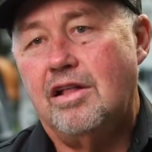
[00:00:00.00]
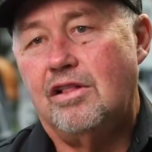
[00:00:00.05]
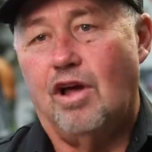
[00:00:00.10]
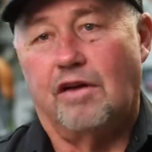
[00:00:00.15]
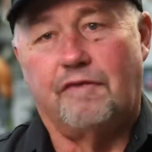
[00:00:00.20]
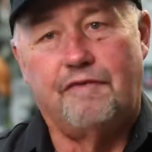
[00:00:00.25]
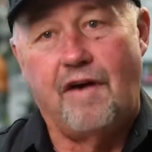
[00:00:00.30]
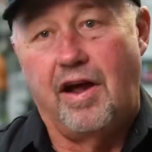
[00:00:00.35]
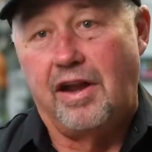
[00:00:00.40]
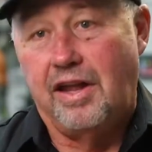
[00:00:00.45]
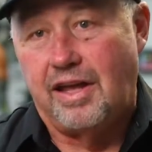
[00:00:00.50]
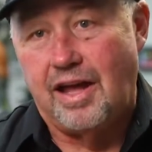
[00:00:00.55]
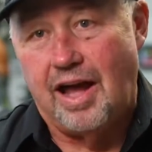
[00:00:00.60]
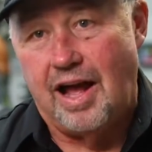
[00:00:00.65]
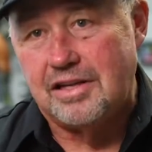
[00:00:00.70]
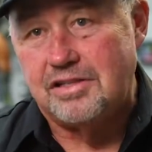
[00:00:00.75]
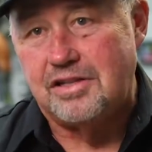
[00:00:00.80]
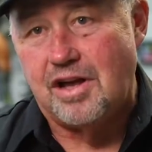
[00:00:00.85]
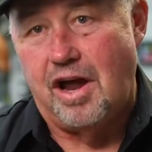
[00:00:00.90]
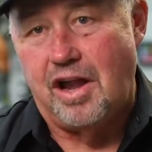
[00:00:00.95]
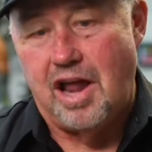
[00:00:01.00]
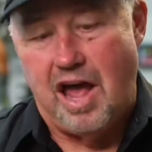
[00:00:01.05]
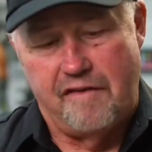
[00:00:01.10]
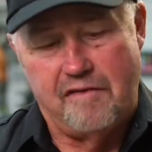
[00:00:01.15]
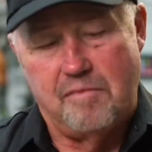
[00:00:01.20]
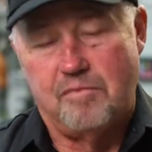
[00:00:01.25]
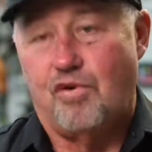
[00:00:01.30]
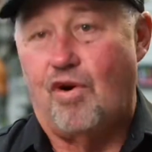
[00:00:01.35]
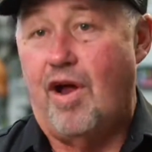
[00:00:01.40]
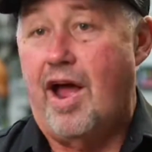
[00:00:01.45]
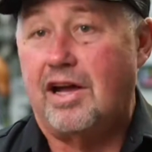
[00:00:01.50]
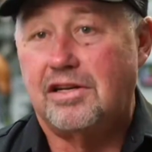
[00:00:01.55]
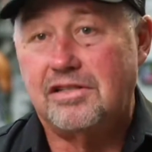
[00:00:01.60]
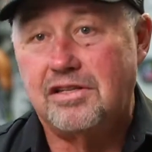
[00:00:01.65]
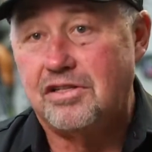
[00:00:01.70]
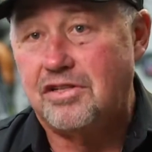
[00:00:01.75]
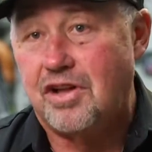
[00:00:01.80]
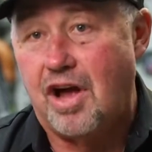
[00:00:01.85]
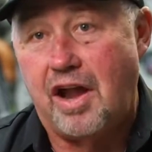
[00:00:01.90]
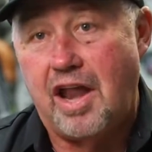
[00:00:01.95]
Like funny cars don't have them,
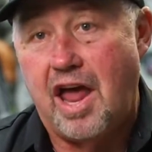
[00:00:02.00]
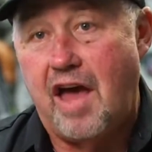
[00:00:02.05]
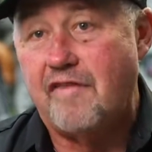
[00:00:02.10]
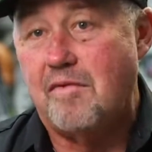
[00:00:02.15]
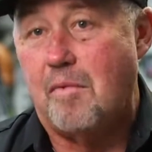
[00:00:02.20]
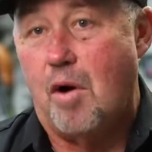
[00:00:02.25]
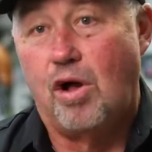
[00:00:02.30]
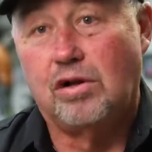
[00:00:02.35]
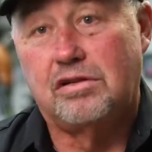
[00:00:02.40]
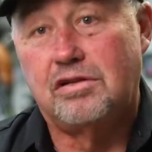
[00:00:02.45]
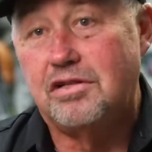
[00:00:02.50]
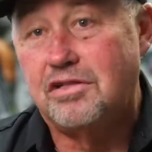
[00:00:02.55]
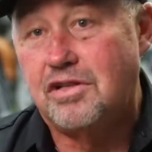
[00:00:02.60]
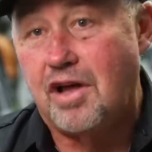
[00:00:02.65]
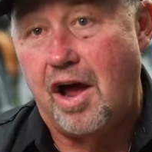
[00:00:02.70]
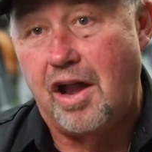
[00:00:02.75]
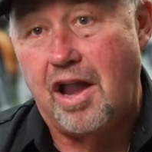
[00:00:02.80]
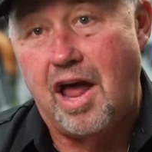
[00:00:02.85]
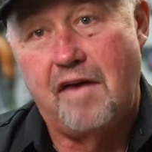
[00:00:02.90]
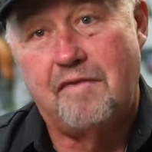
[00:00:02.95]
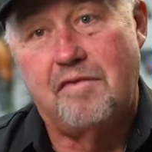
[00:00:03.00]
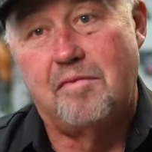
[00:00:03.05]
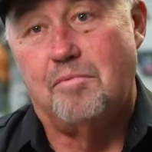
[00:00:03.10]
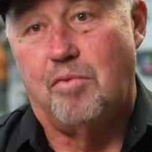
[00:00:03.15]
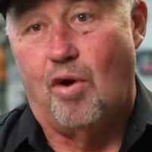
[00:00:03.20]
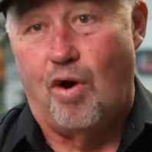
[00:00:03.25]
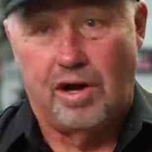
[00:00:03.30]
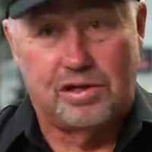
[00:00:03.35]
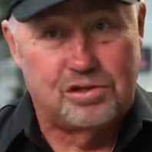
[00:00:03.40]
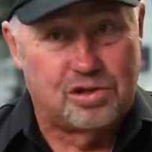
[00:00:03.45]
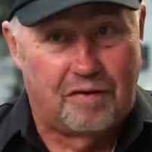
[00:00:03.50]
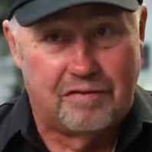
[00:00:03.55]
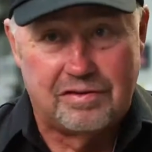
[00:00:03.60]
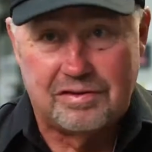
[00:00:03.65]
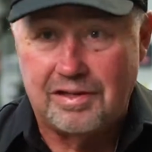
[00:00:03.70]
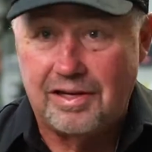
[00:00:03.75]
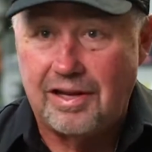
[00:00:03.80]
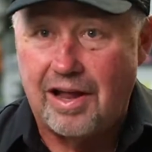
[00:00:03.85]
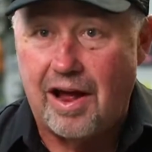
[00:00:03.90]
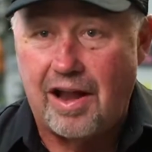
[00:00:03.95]
dragsters don't have them, alters don't have them, bikes
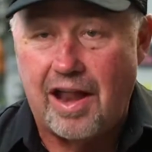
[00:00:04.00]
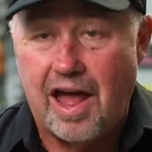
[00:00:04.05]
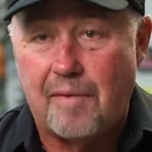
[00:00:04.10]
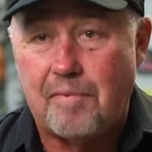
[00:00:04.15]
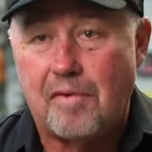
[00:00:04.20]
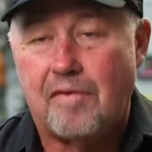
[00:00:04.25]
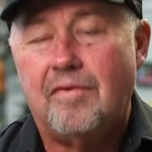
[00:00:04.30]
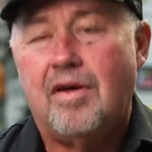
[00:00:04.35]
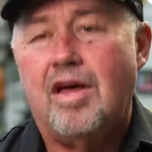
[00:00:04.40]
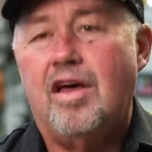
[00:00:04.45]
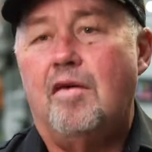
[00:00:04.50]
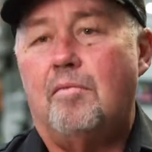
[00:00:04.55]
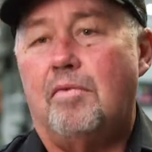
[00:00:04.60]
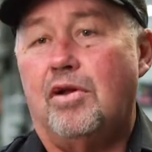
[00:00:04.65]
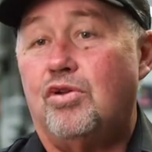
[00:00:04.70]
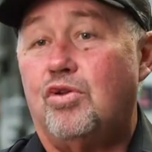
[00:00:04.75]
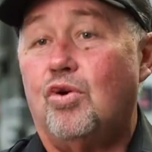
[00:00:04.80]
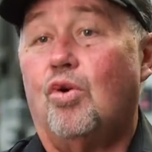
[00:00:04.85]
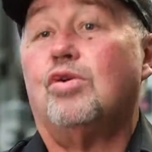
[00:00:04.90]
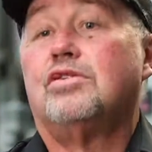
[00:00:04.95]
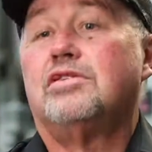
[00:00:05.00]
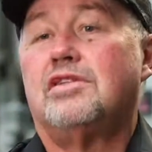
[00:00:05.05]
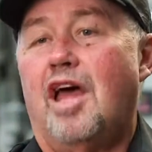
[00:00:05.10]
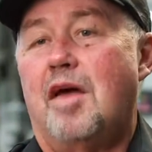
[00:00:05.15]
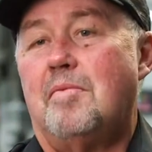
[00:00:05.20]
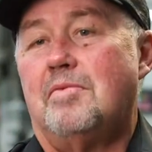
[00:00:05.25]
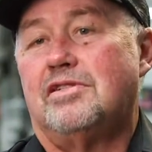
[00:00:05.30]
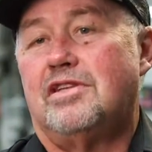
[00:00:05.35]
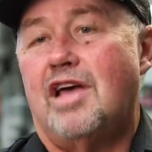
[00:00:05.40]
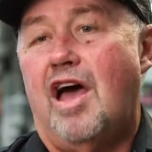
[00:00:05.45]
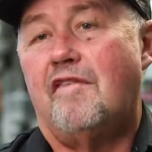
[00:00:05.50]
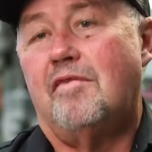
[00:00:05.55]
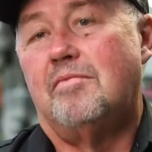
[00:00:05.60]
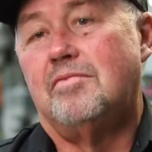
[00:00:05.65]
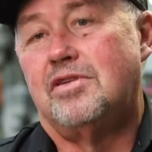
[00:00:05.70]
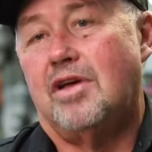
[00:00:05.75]
obviously don't have them, but door slammers have them.